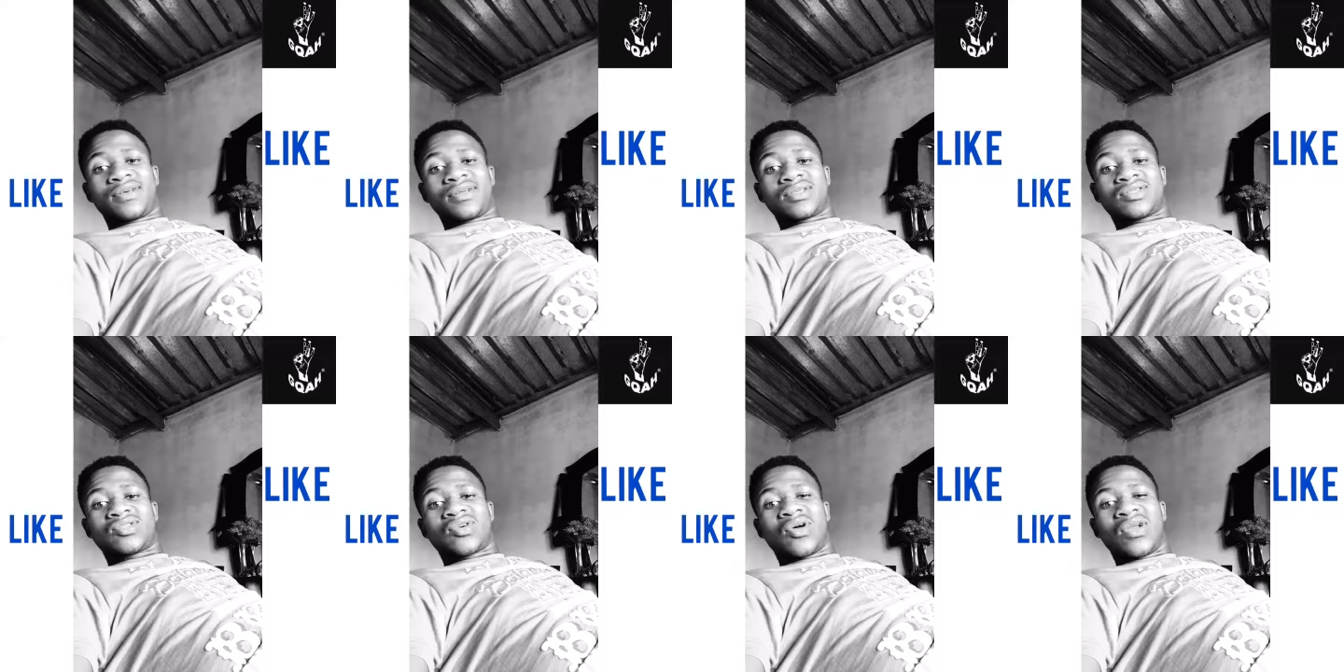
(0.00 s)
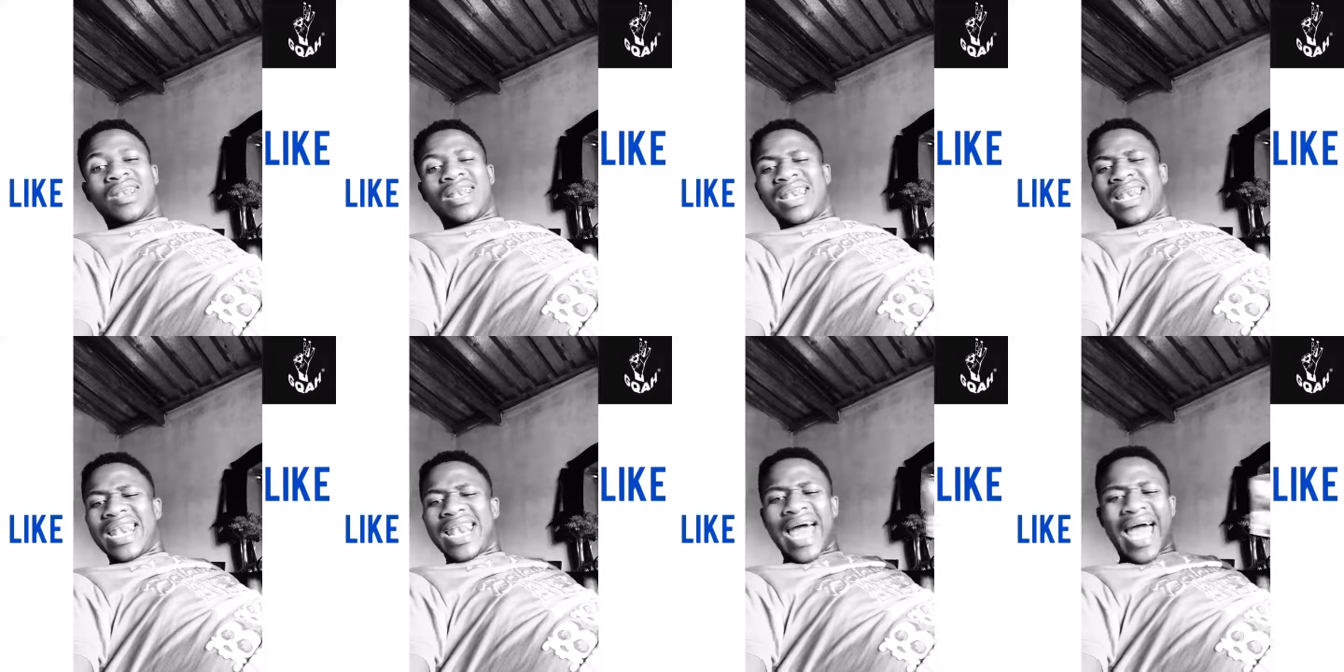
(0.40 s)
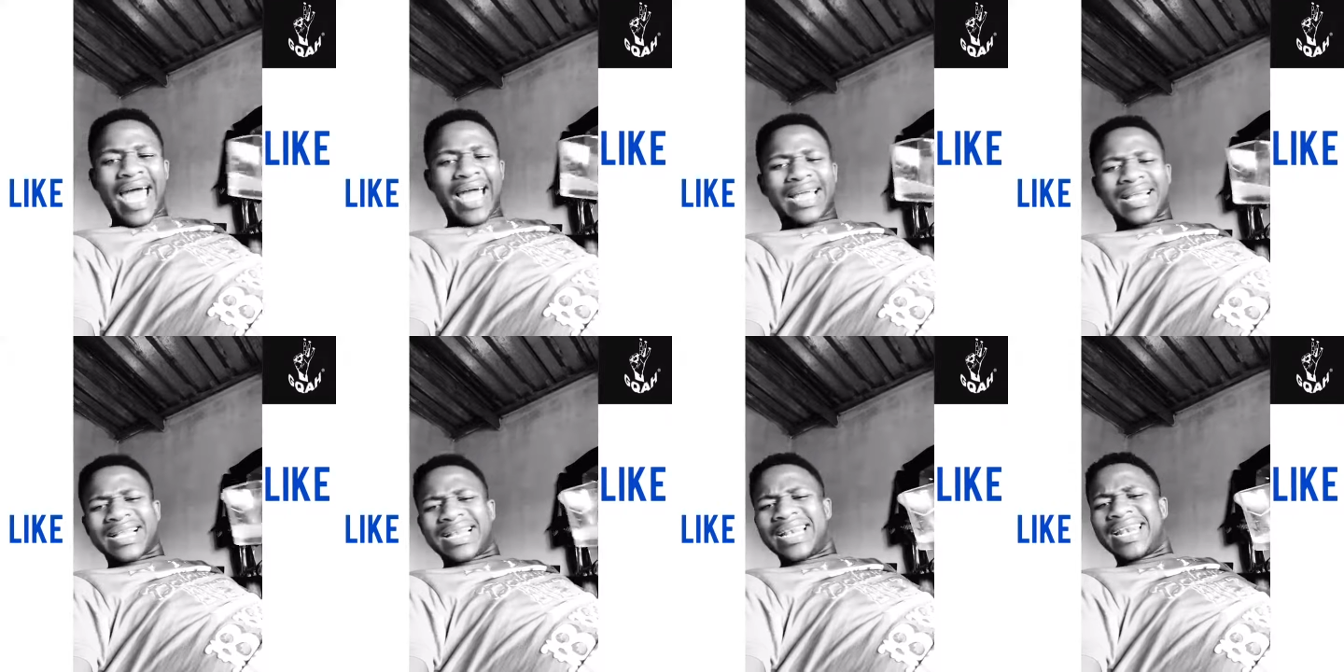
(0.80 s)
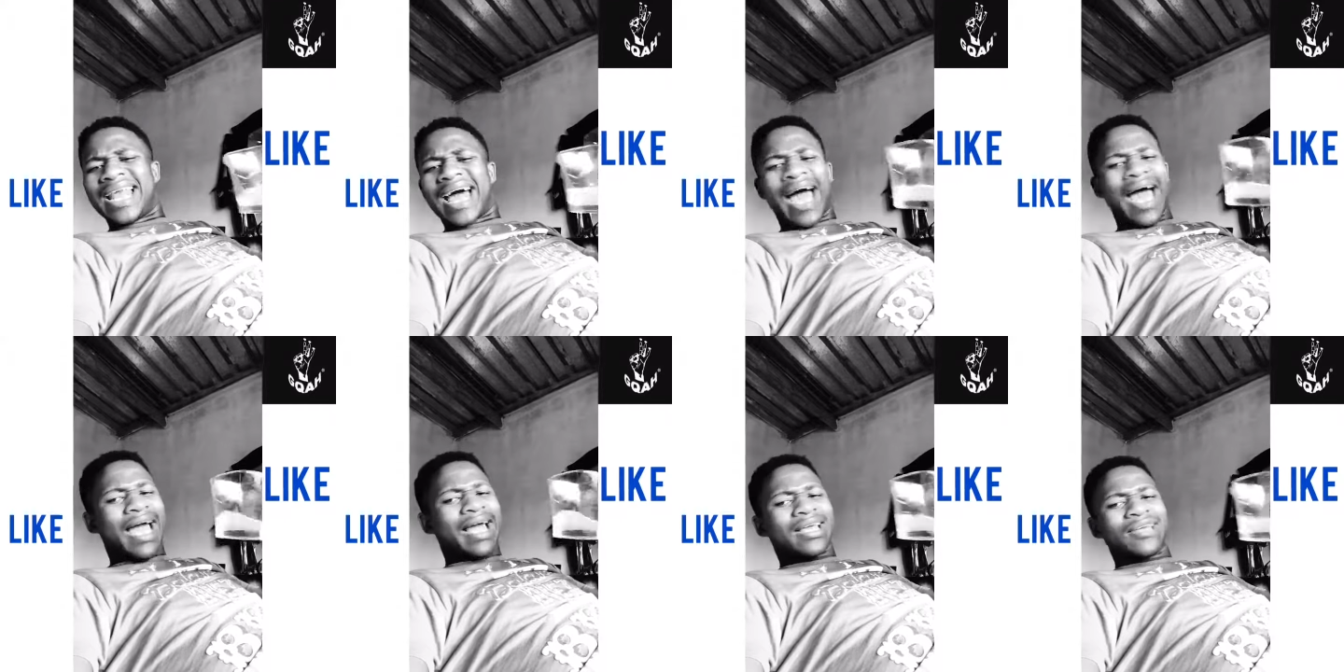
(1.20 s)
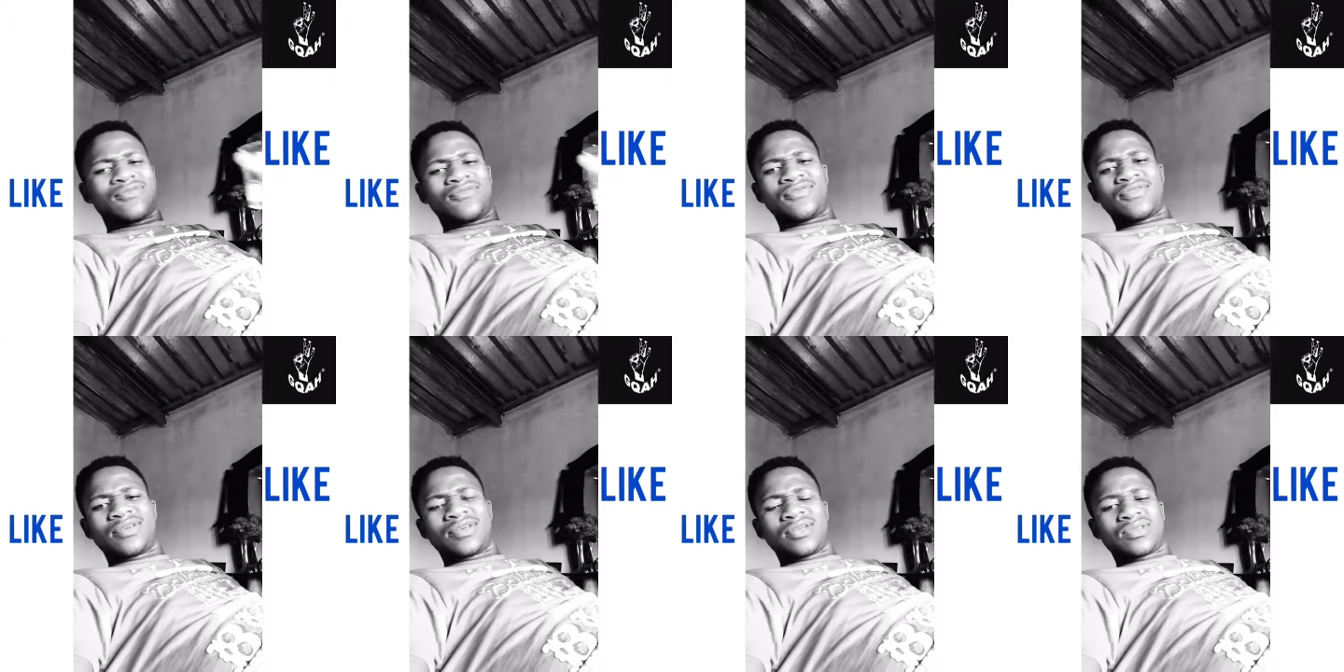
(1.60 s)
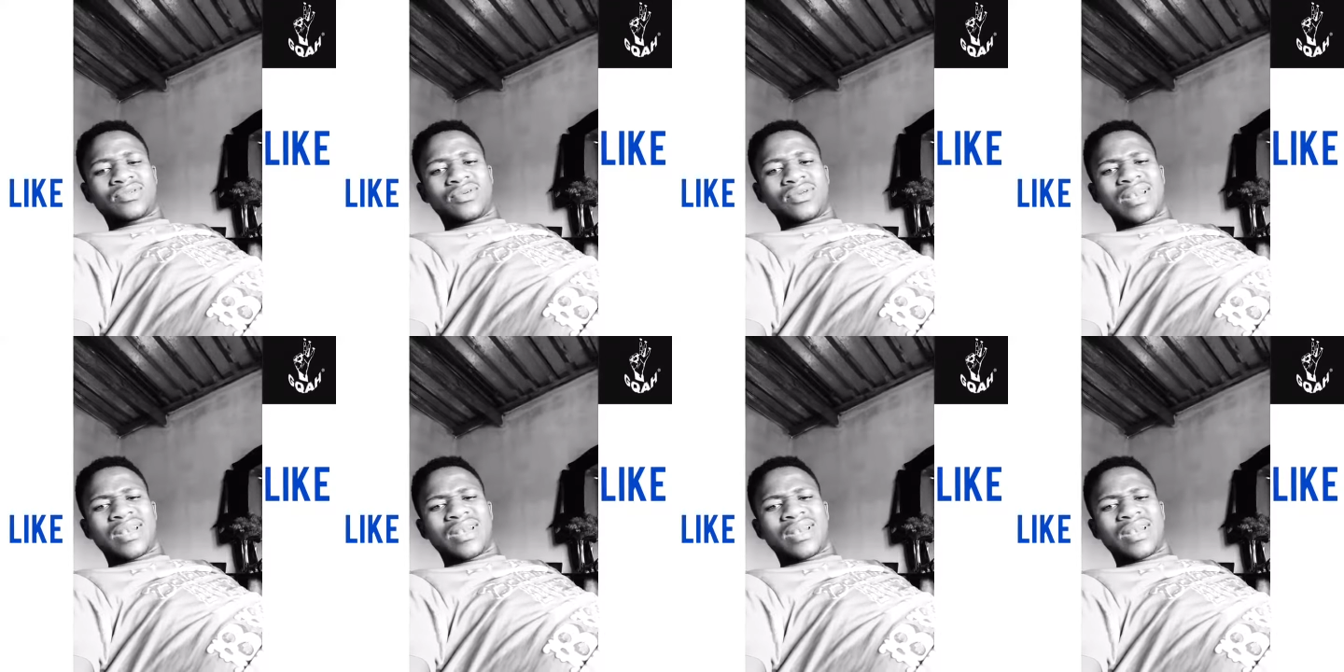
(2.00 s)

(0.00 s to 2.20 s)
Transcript: so like like influence